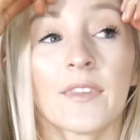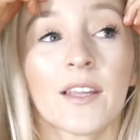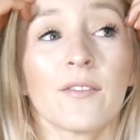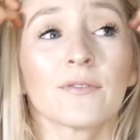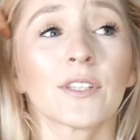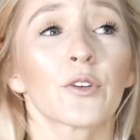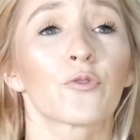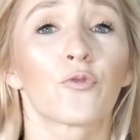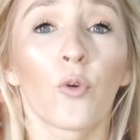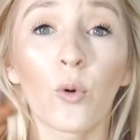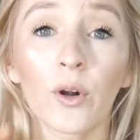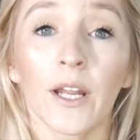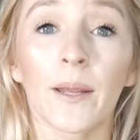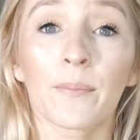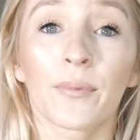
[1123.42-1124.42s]
it was like
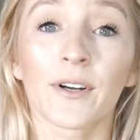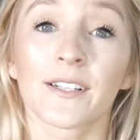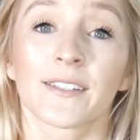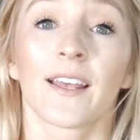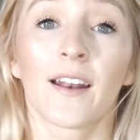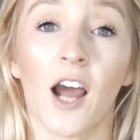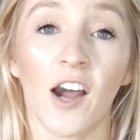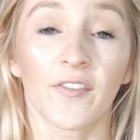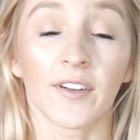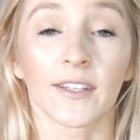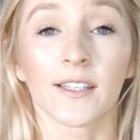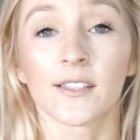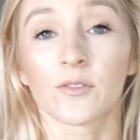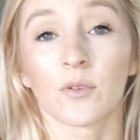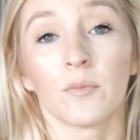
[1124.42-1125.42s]
forty percent off at
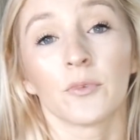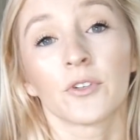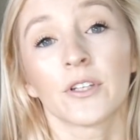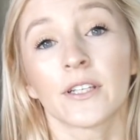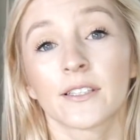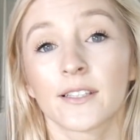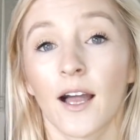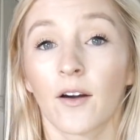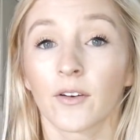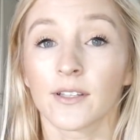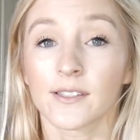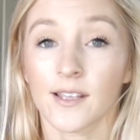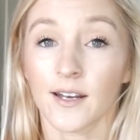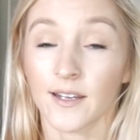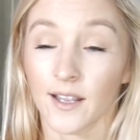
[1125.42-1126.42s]
this swim boutique down
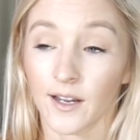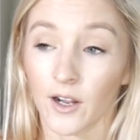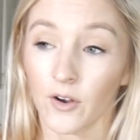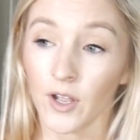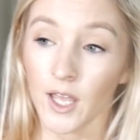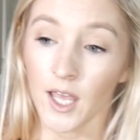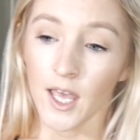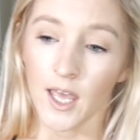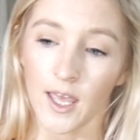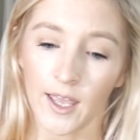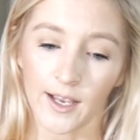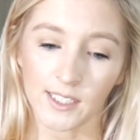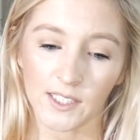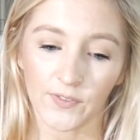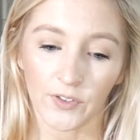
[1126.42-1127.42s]
in San Diego,
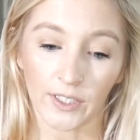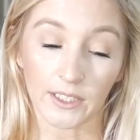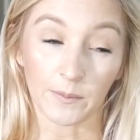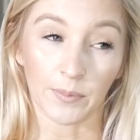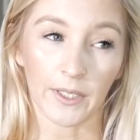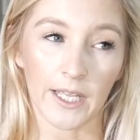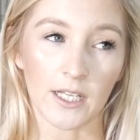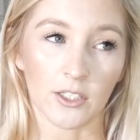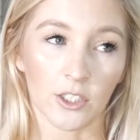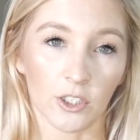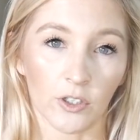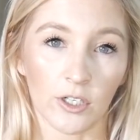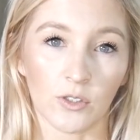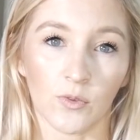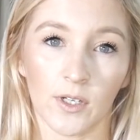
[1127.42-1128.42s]
except for like the plain
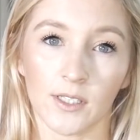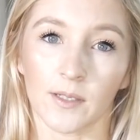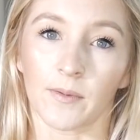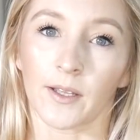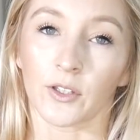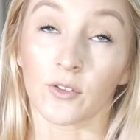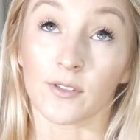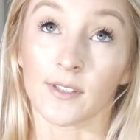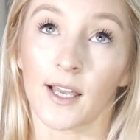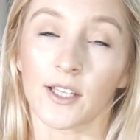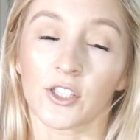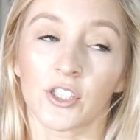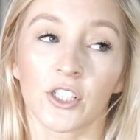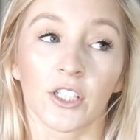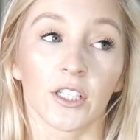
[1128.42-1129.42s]
turquoise ones. I bought those
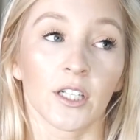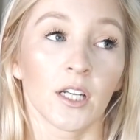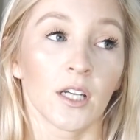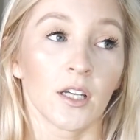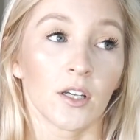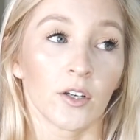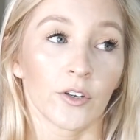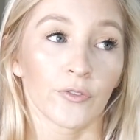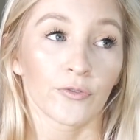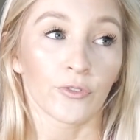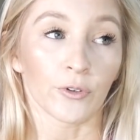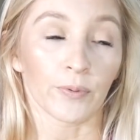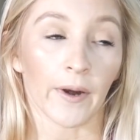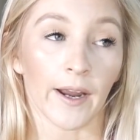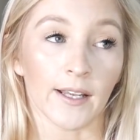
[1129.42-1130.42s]
last year,
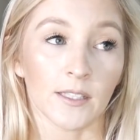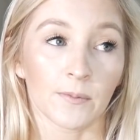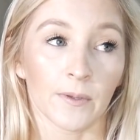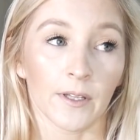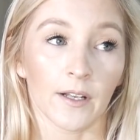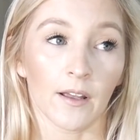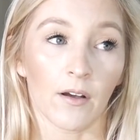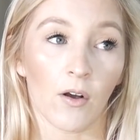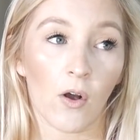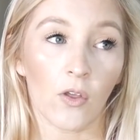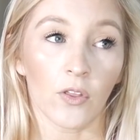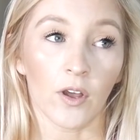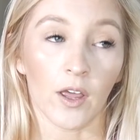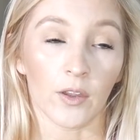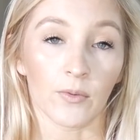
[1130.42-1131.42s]
full price, but all
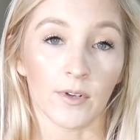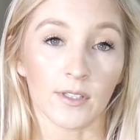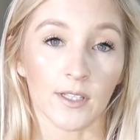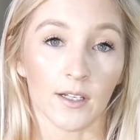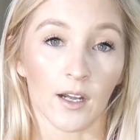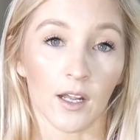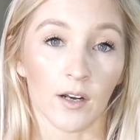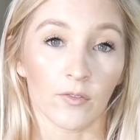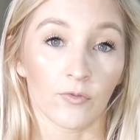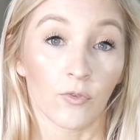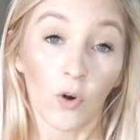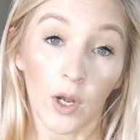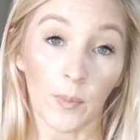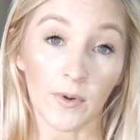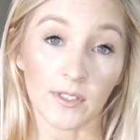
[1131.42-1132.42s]
the other ones I got
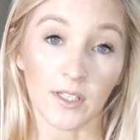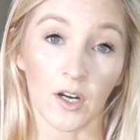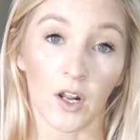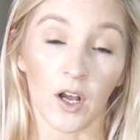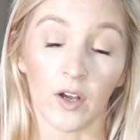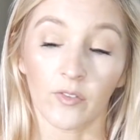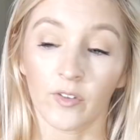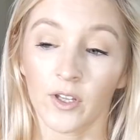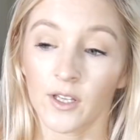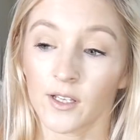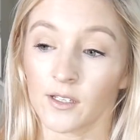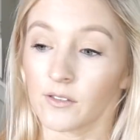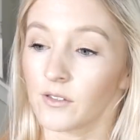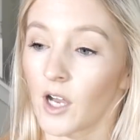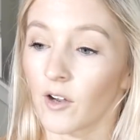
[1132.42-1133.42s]
forty percent off.
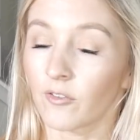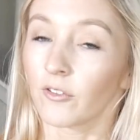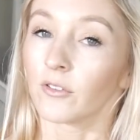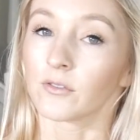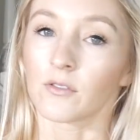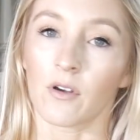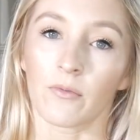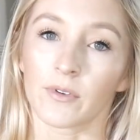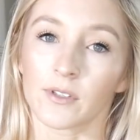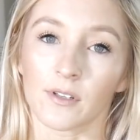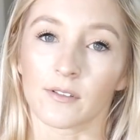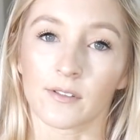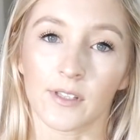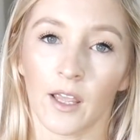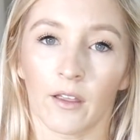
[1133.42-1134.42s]
The Zaful is always
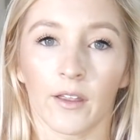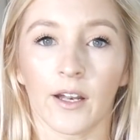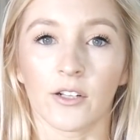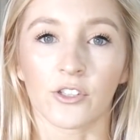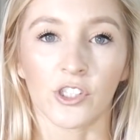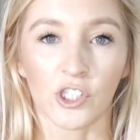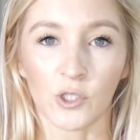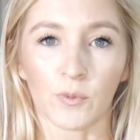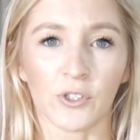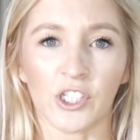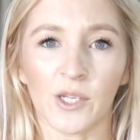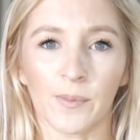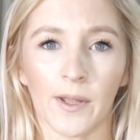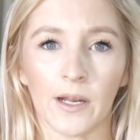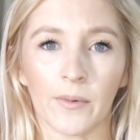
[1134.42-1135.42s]
on sale and it's super
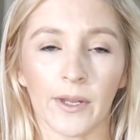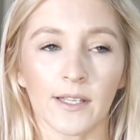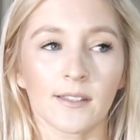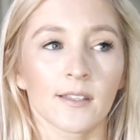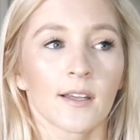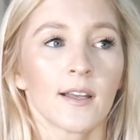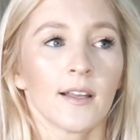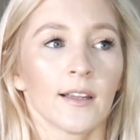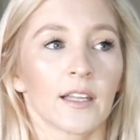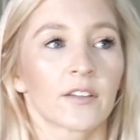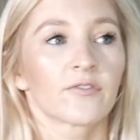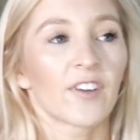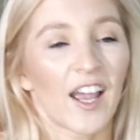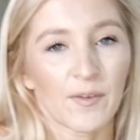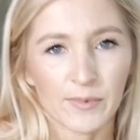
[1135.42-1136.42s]
cheap anyways, like
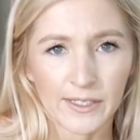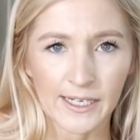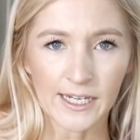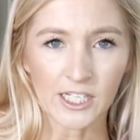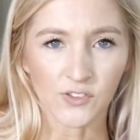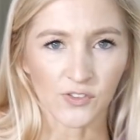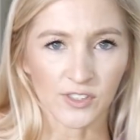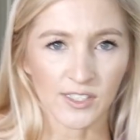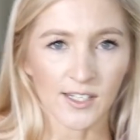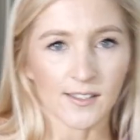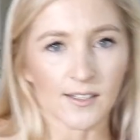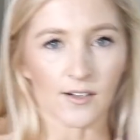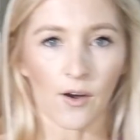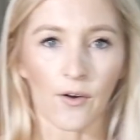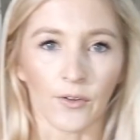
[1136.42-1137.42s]
five bikinis for
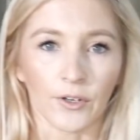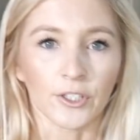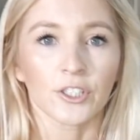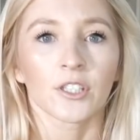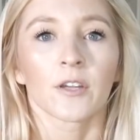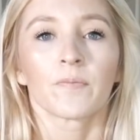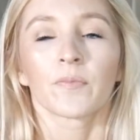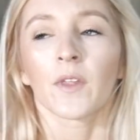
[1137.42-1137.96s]
sixty dollars.